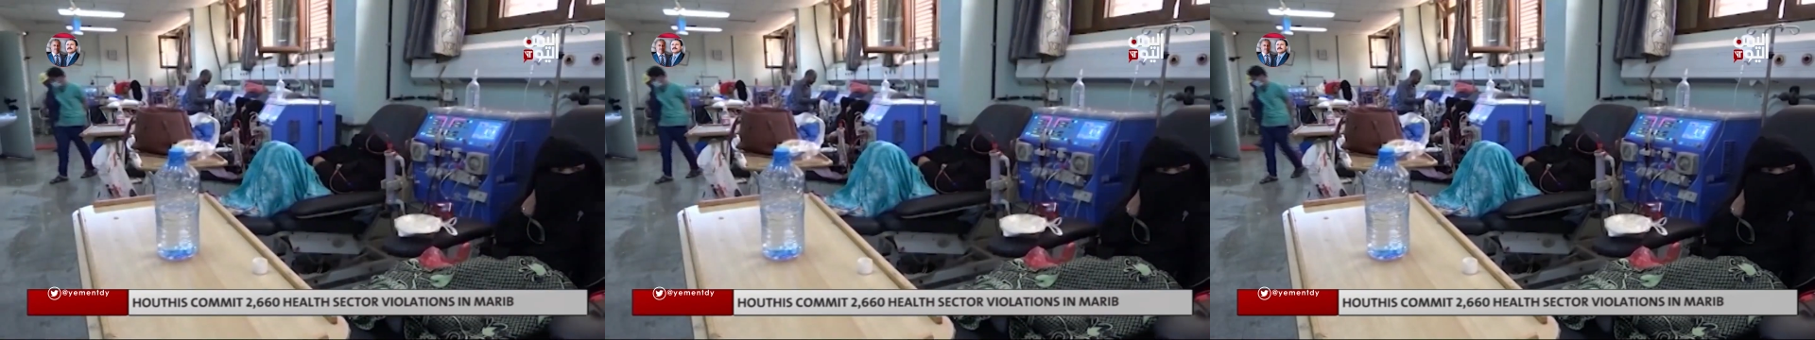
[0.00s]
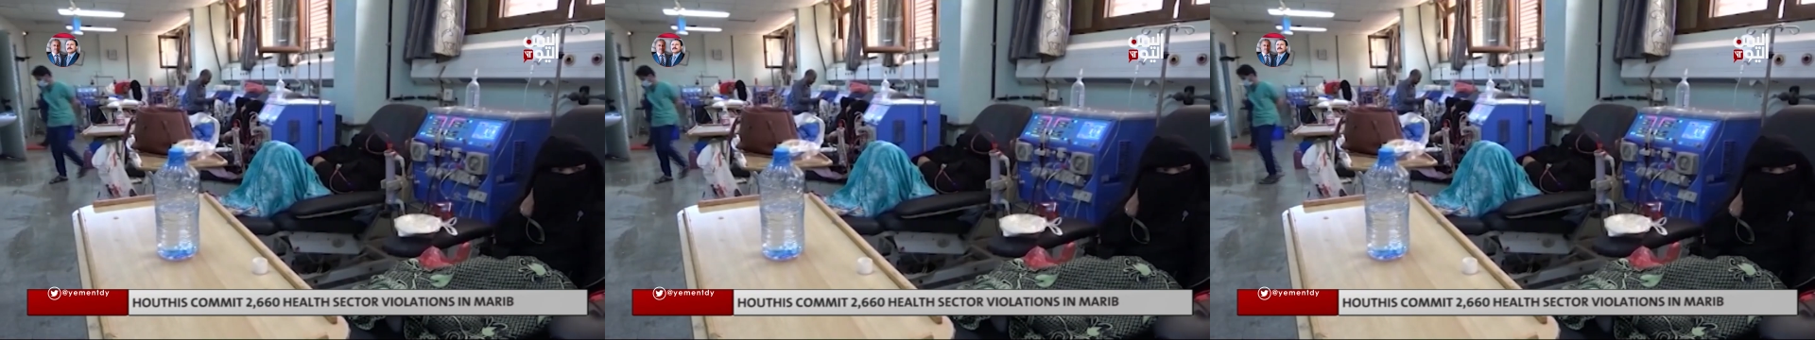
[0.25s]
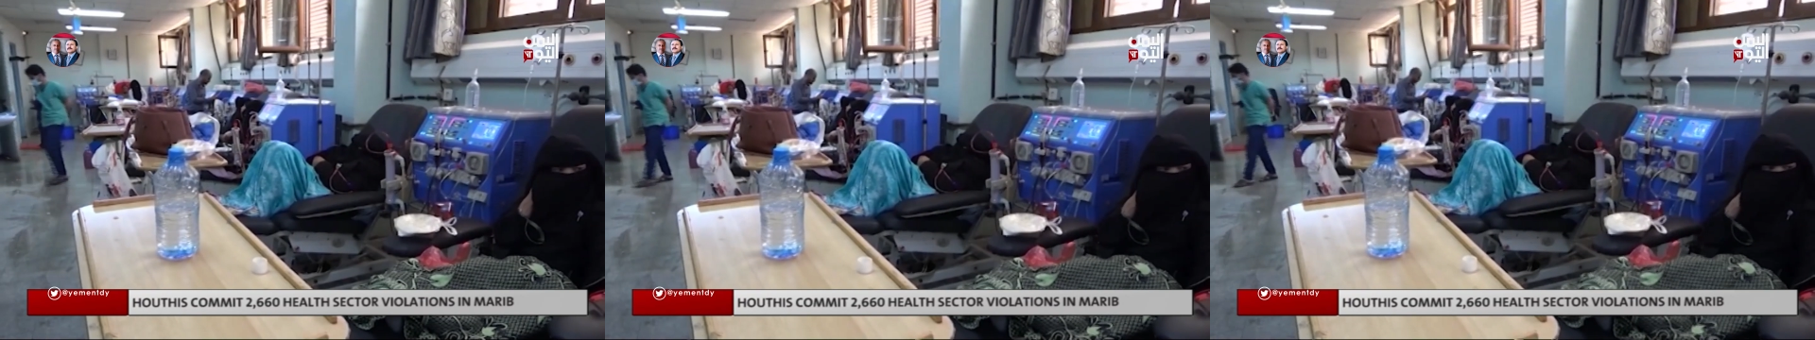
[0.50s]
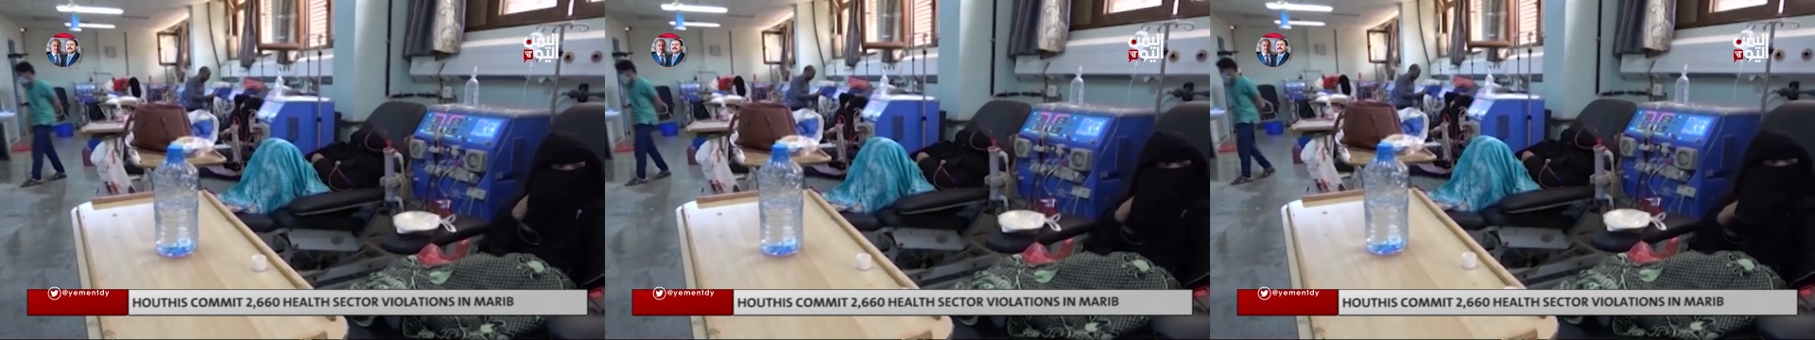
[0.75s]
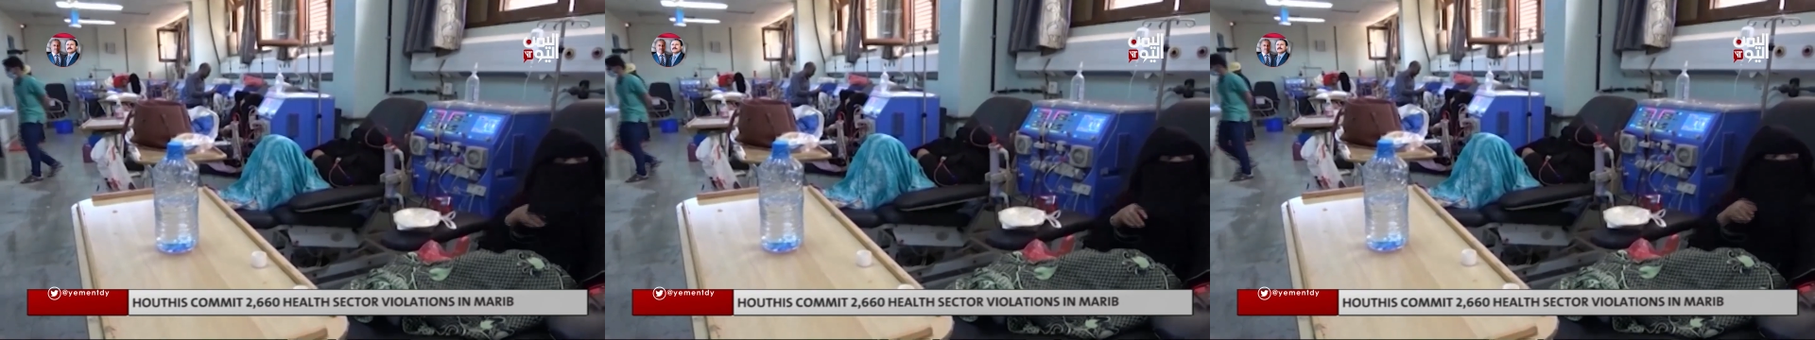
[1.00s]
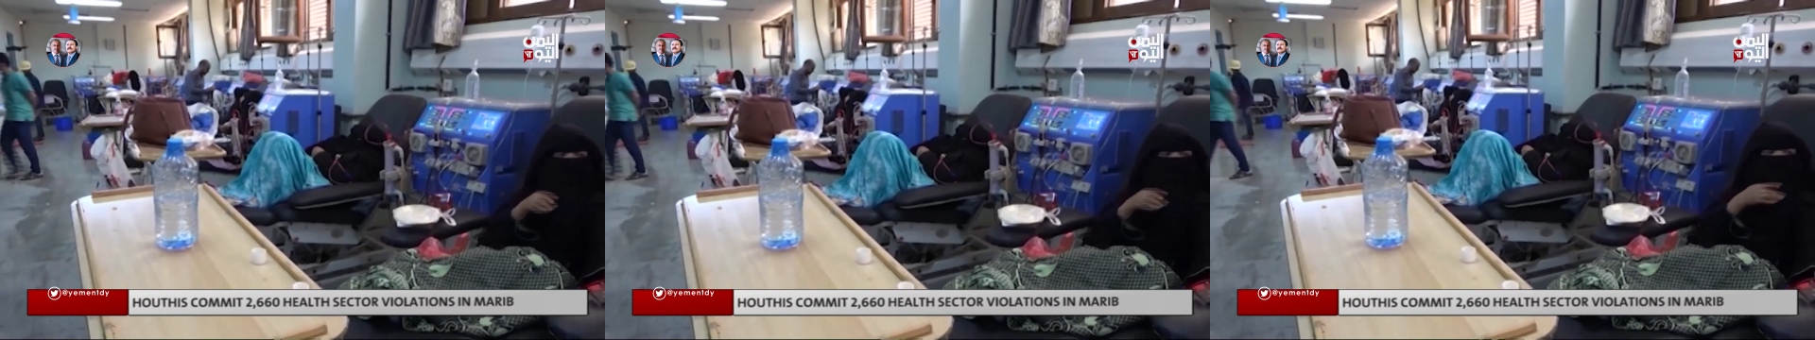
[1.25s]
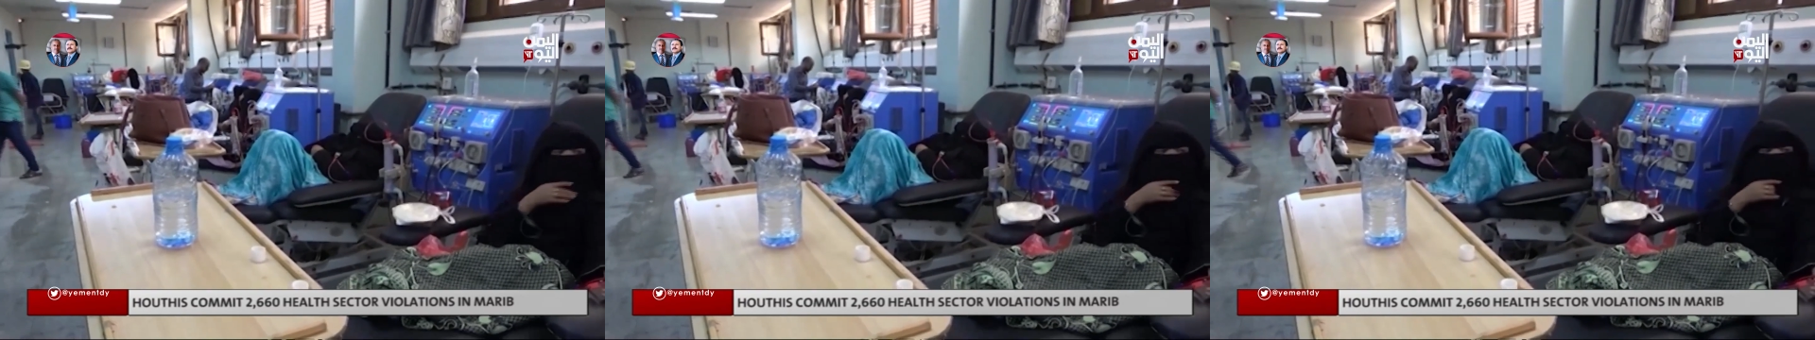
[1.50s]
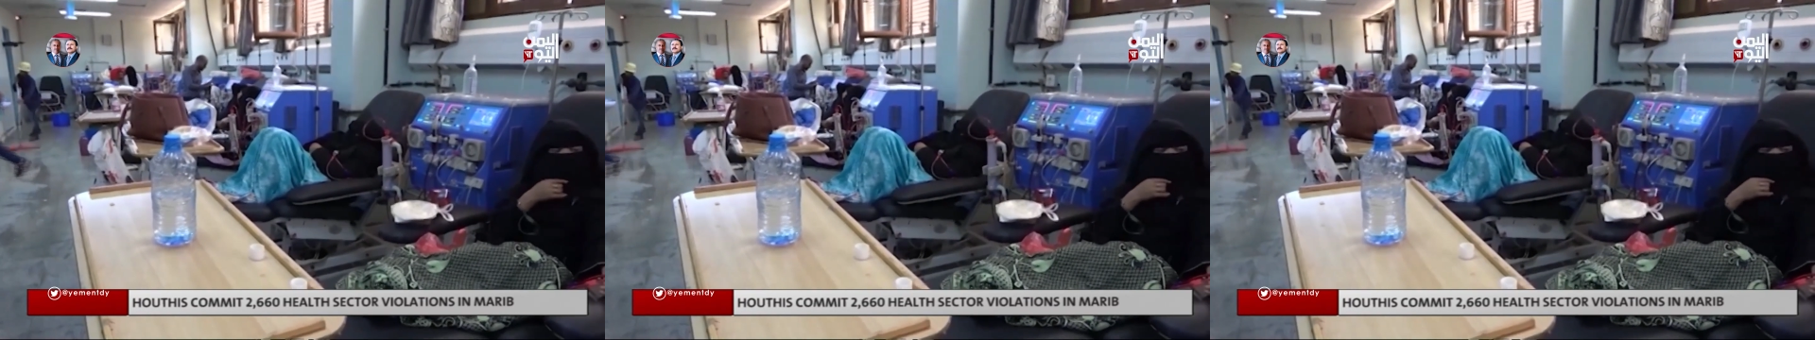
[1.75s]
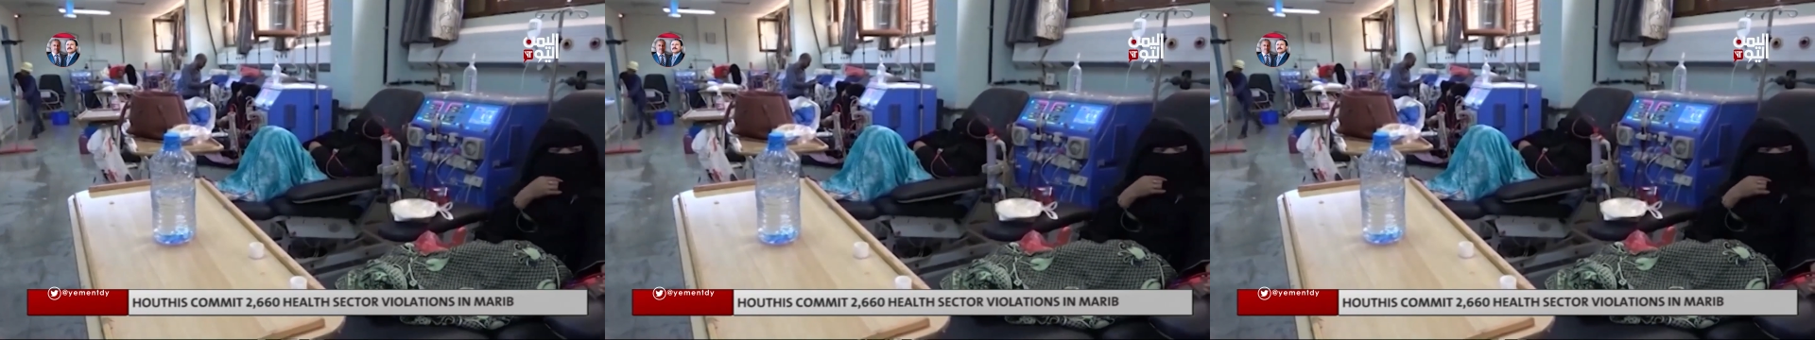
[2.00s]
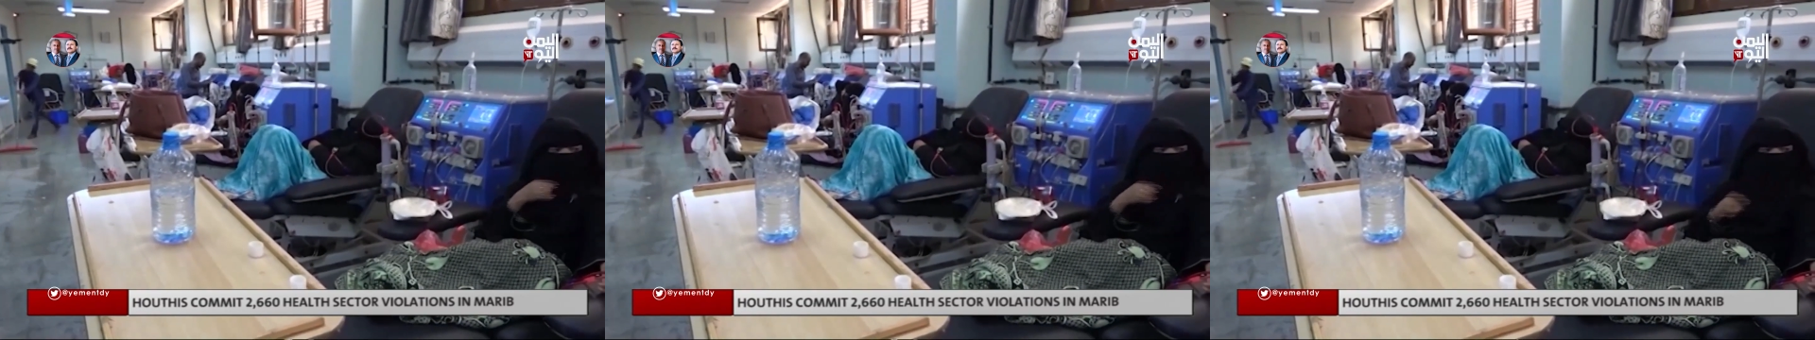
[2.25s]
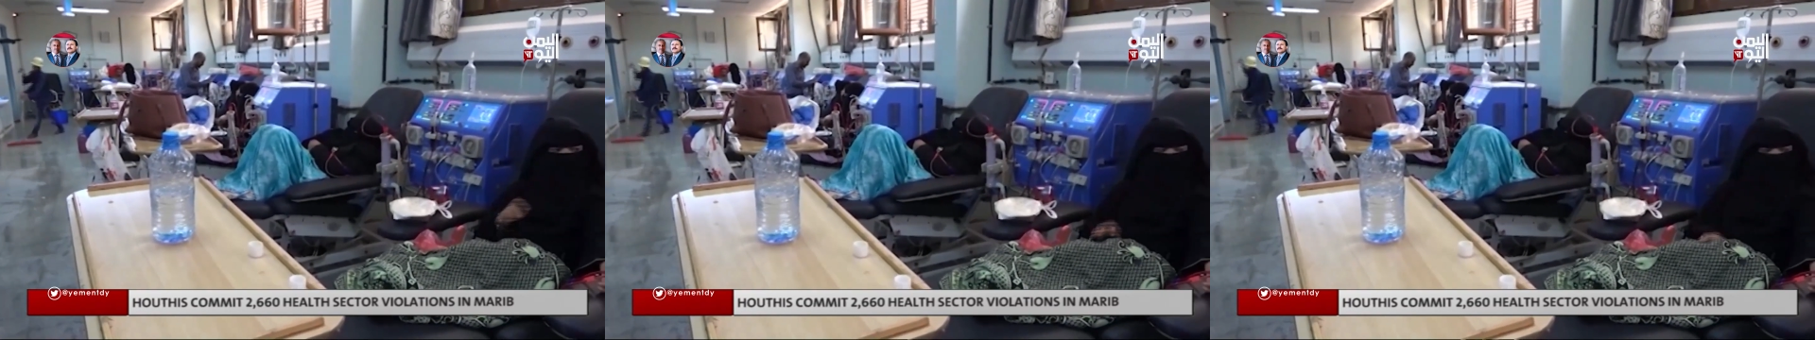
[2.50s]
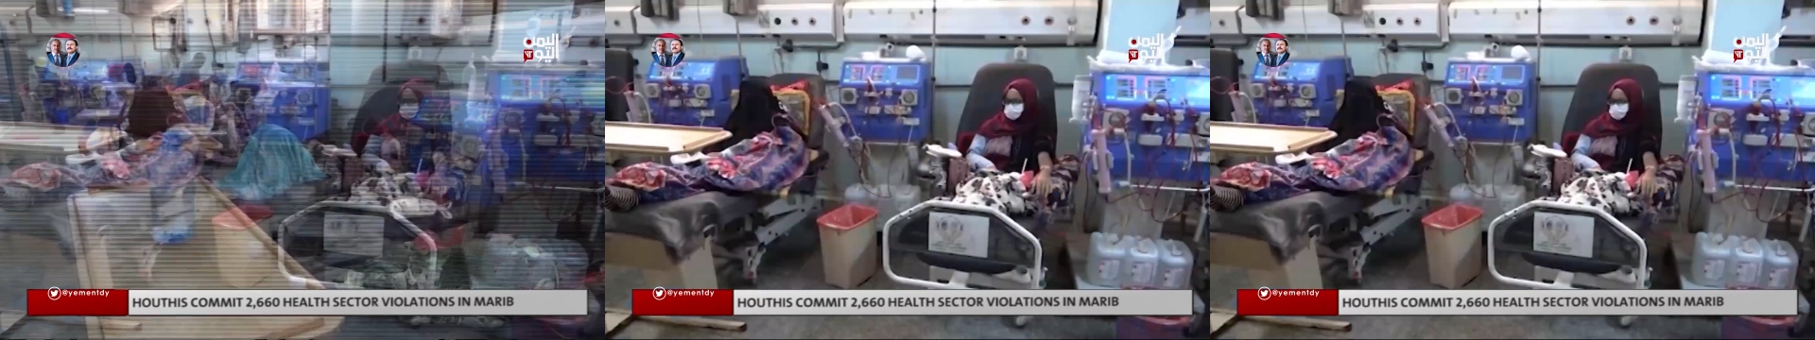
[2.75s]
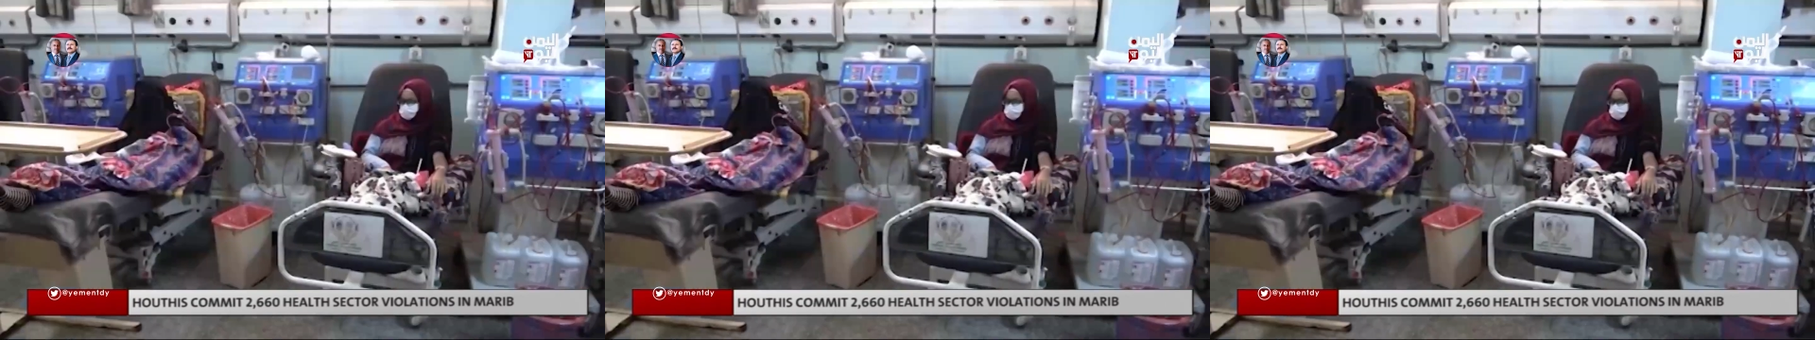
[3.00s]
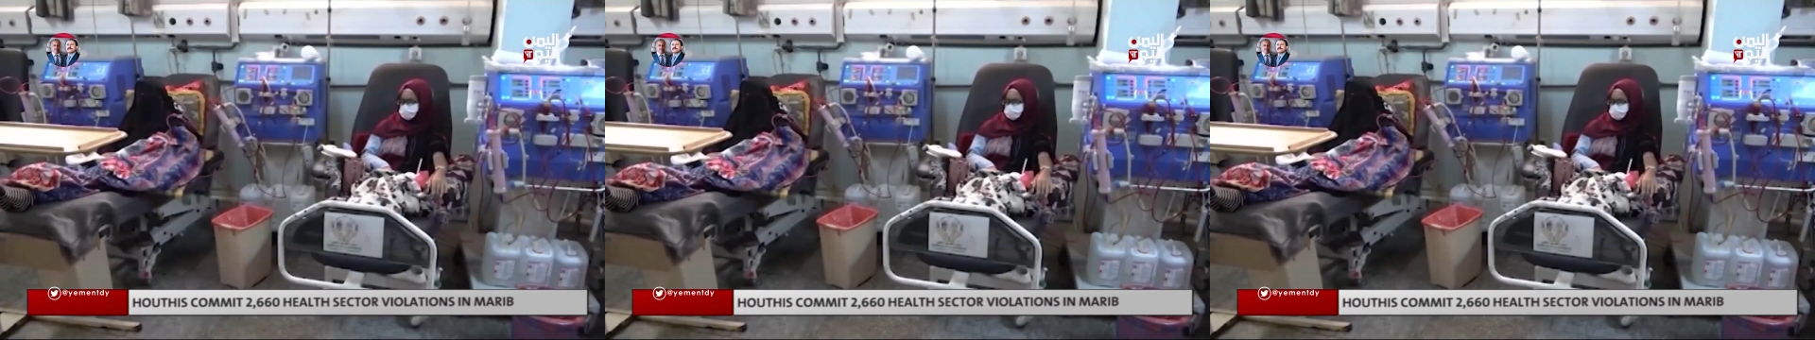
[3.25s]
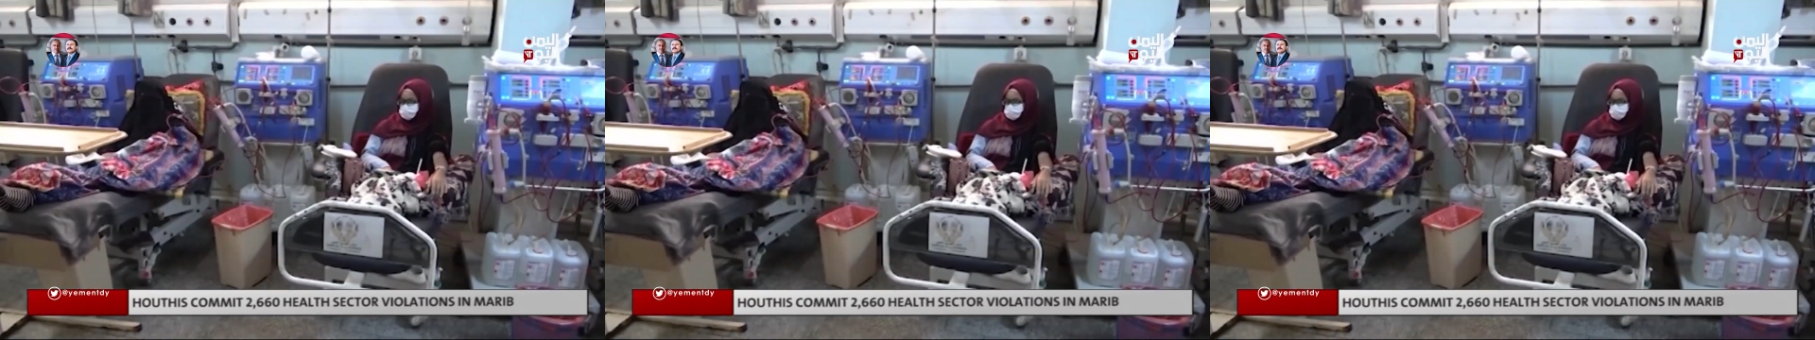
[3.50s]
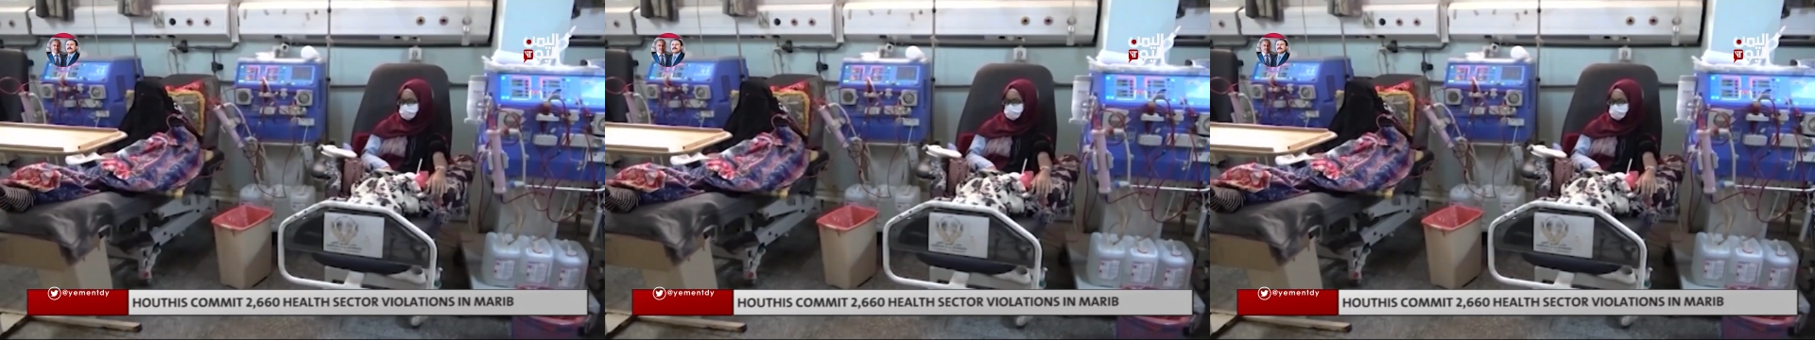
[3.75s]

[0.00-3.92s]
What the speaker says: Nobody's mouth can be seen.